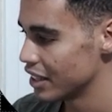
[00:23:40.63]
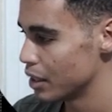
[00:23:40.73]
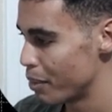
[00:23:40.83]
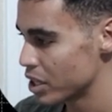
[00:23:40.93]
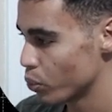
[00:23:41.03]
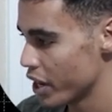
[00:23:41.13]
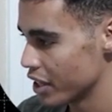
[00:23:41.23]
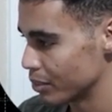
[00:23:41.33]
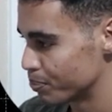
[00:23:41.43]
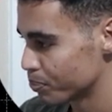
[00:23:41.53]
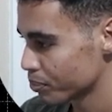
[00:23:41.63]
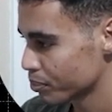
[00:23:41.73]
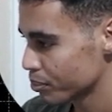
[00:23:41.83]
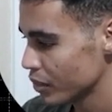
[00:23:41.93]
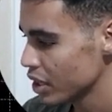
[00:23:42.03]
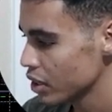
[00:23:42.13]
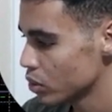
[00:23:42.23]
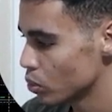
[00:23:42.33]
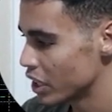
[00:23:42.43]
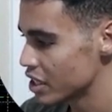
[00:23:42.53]
the best way
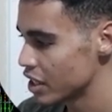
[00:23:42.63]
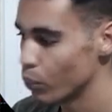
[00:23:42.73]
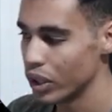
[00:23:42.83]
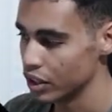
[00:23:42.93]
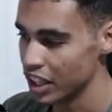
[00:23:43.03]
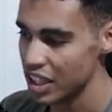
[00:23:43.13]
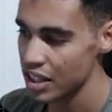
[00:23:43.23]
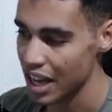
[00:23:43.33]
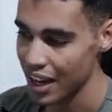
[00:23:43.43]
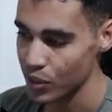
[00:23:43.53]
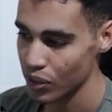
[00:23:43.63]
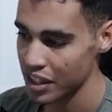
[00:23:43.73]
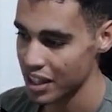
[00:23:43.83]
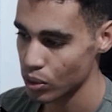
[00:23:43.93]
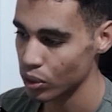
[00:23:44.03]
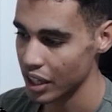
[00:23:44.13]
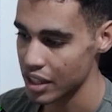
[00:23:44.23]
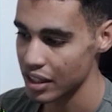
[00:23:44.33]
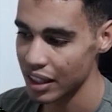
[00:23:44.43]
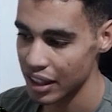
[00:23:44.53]
to test it, well, this is actually just to
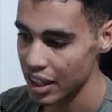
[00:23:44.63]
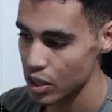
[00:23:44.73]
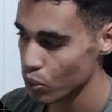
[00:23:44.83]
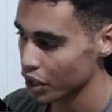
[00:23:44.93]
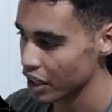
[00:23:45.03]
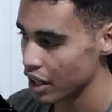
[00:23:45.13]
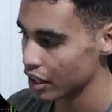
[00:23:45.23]
test that it is working,